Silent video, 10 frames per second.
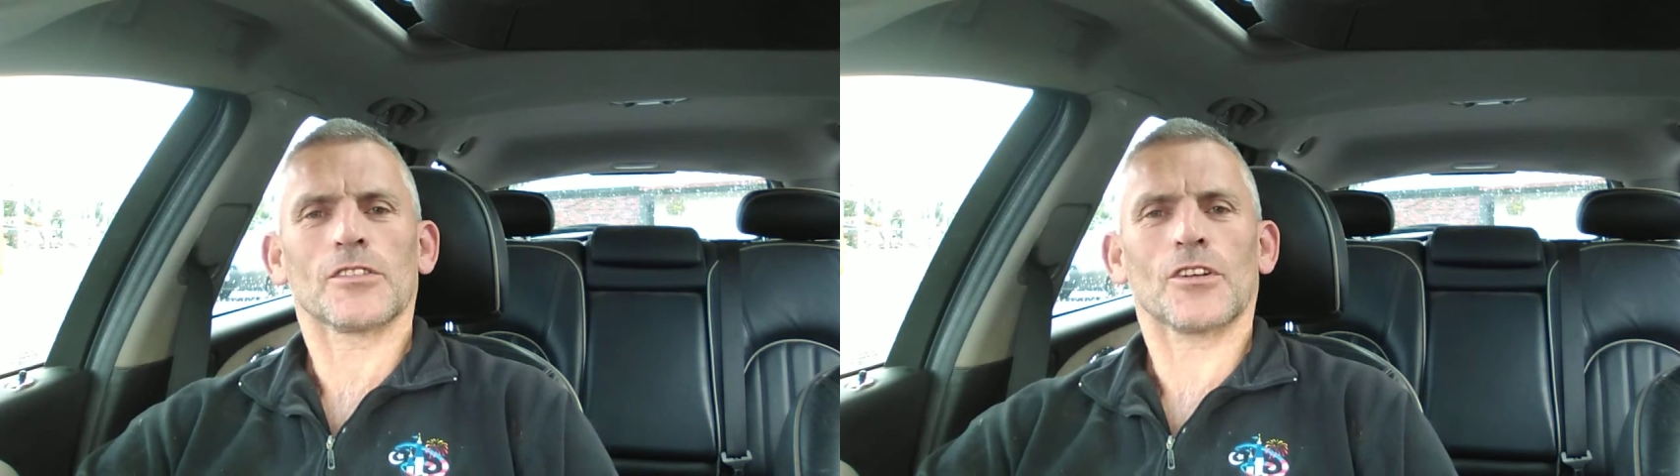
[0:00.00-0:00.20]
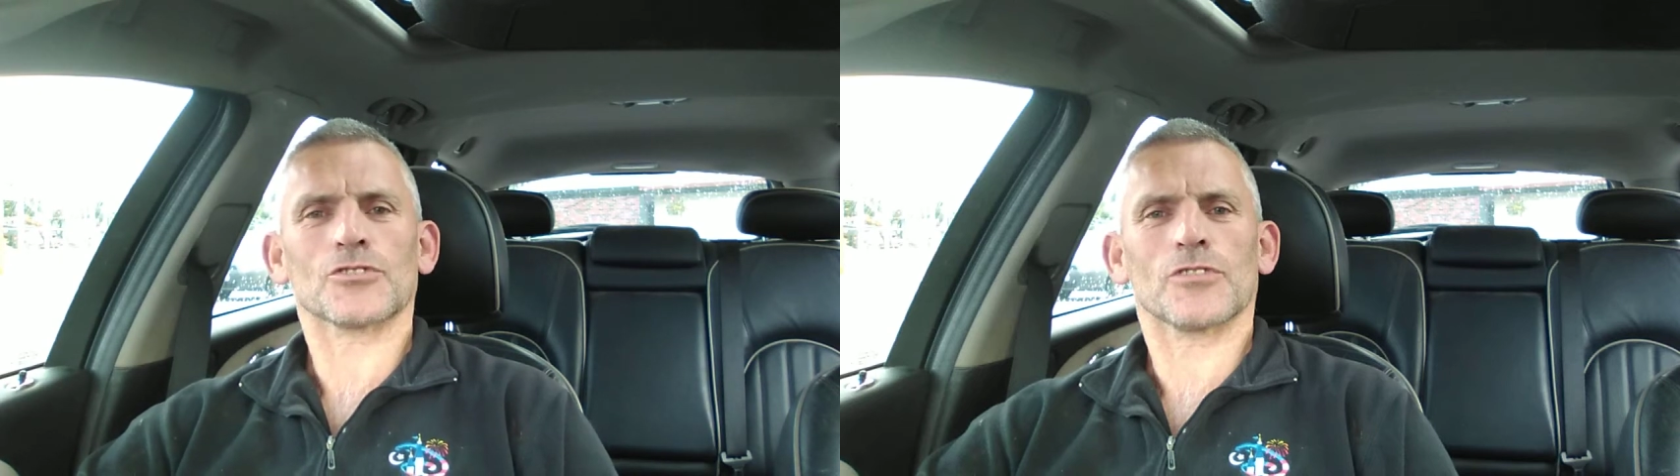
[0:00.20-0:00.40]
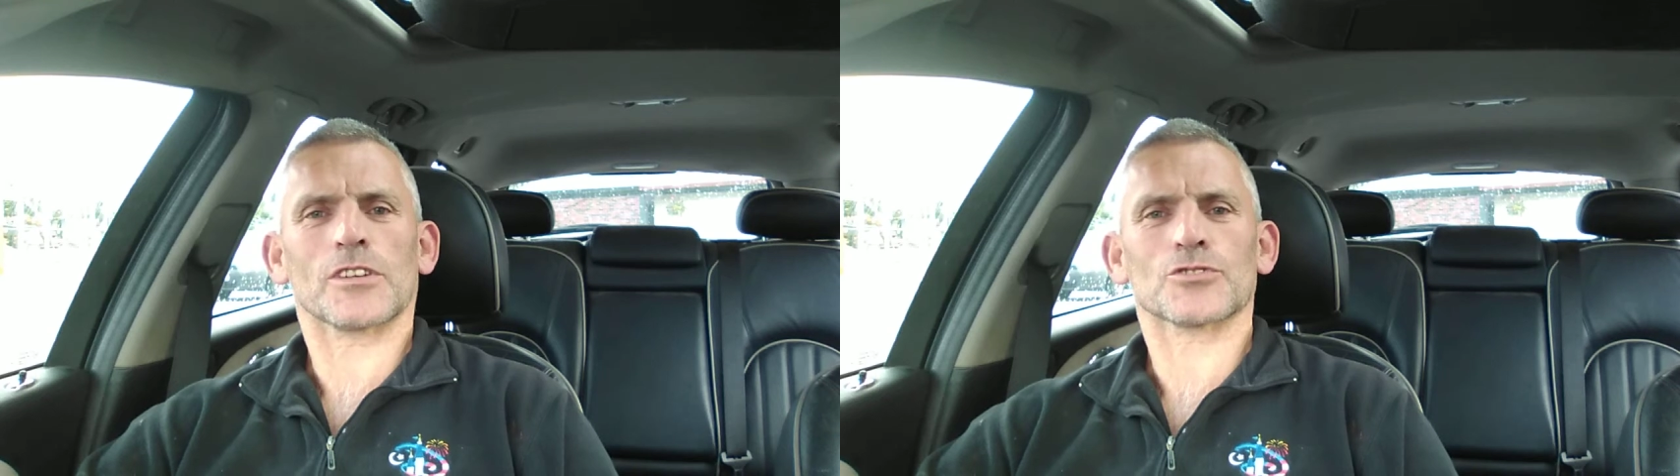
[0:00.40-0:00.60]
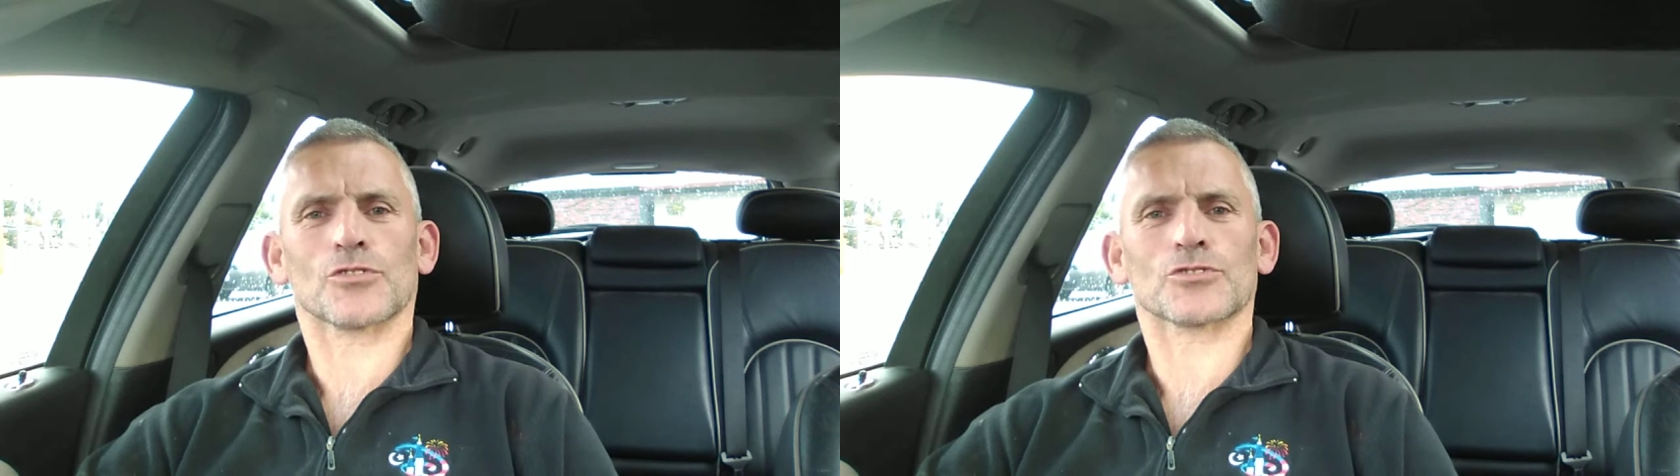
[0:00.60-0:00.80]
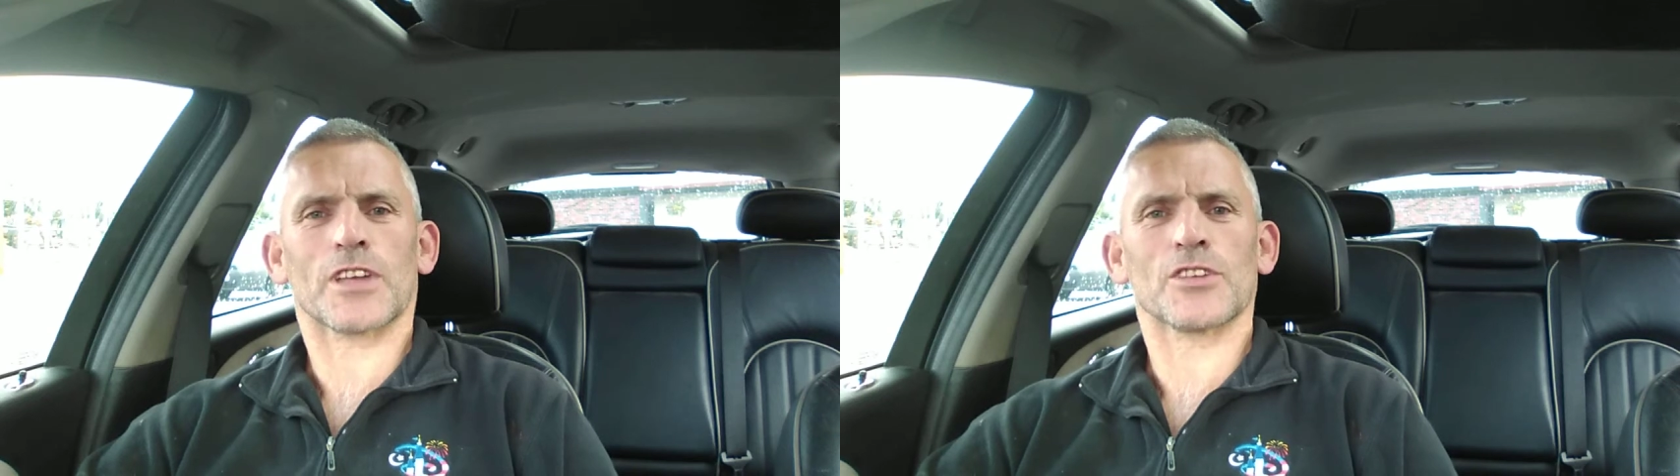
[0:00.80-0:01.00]
not trying to
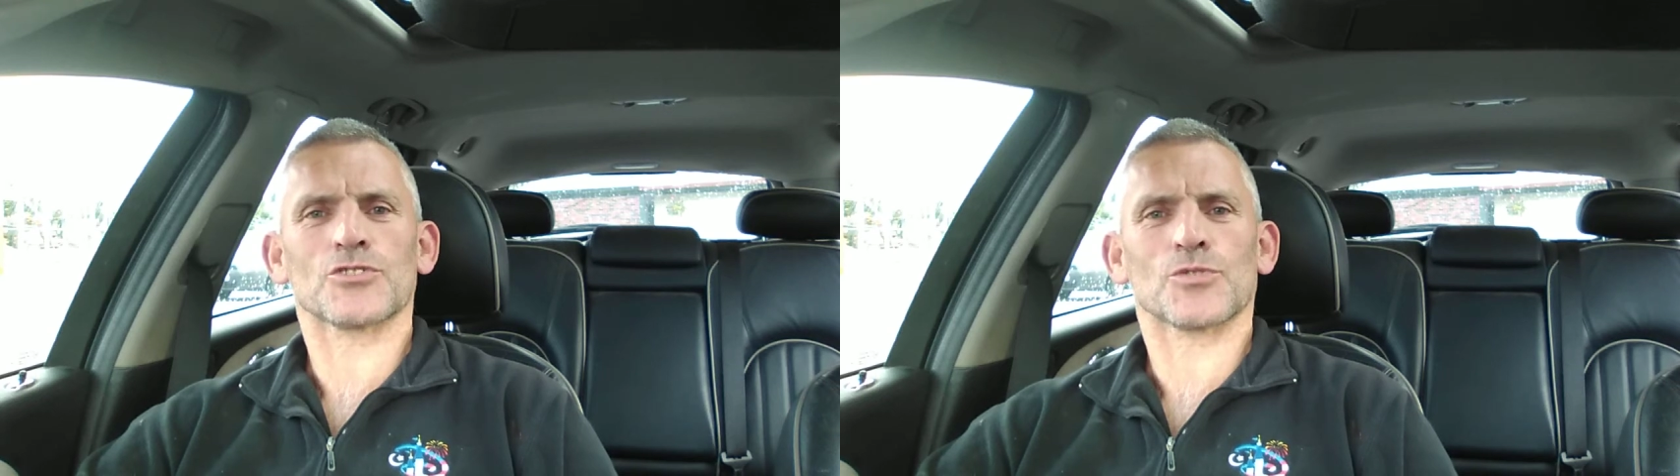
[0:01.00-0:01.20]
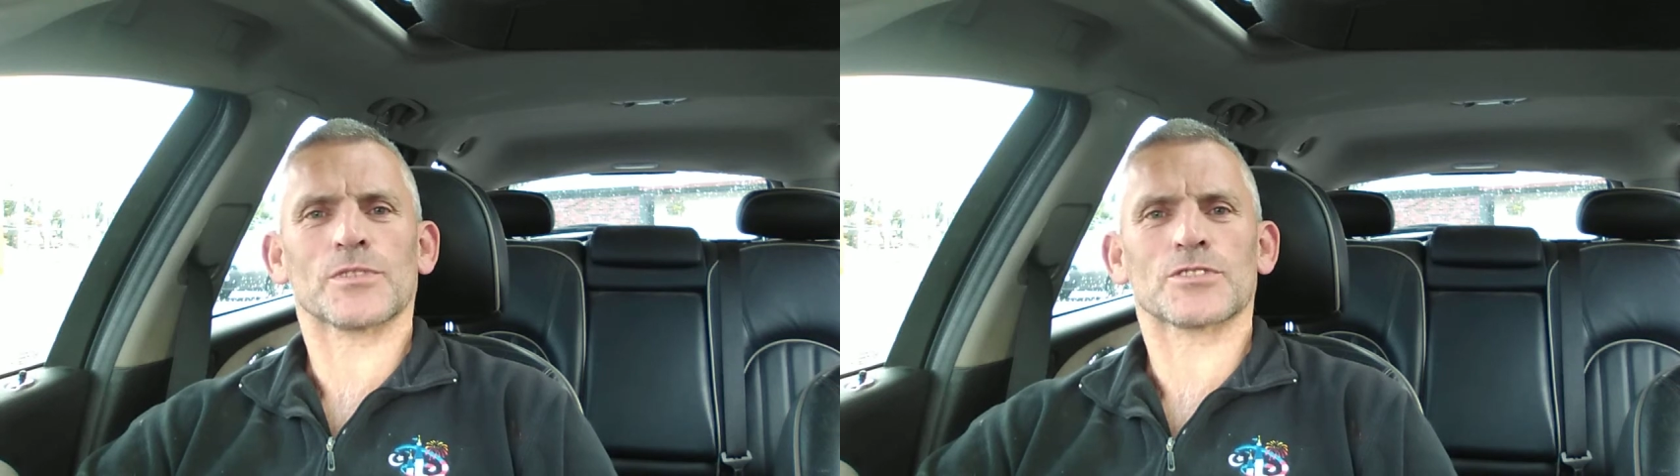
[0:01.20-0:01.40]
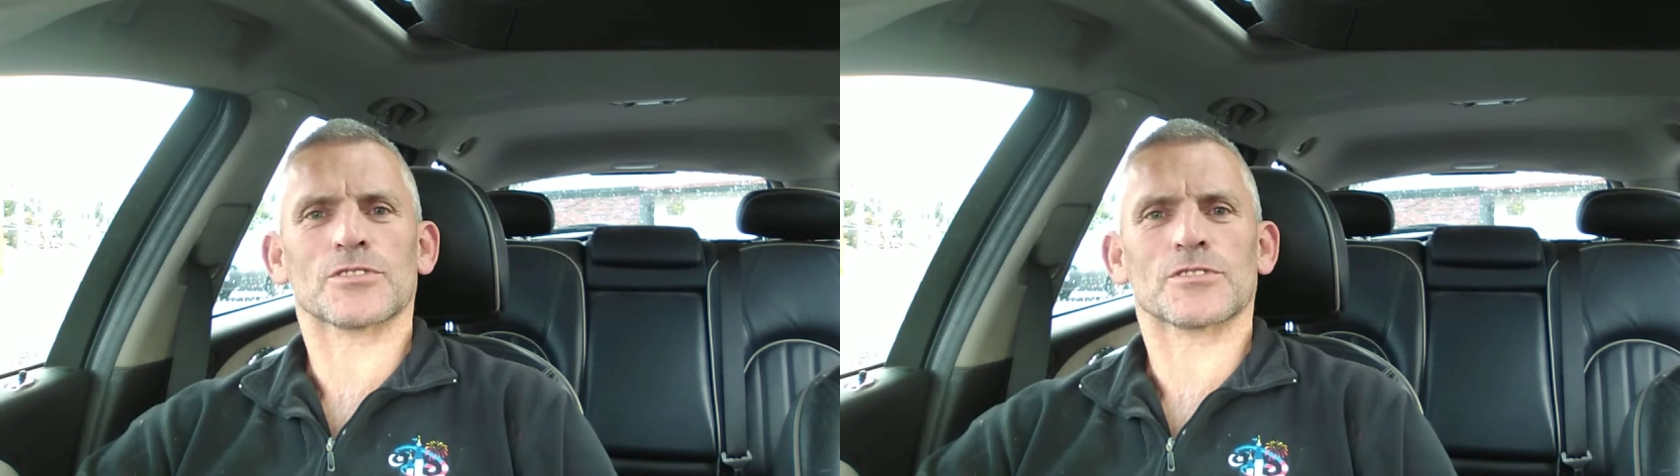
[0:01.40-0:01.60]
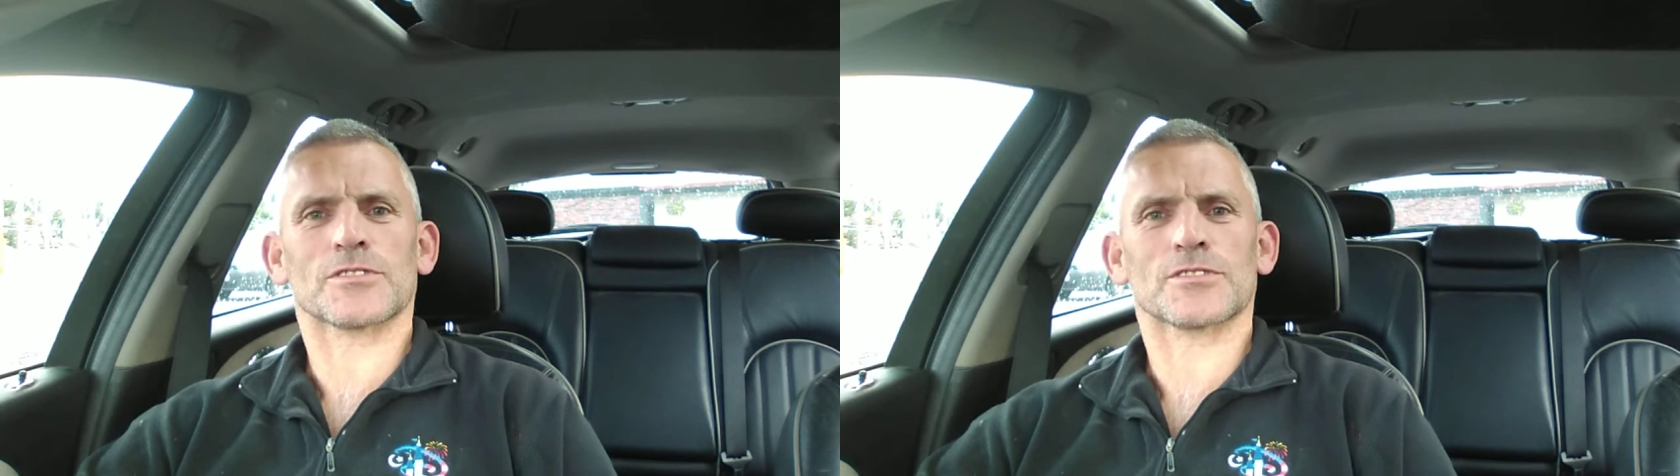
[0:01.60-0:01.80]
sort of change you into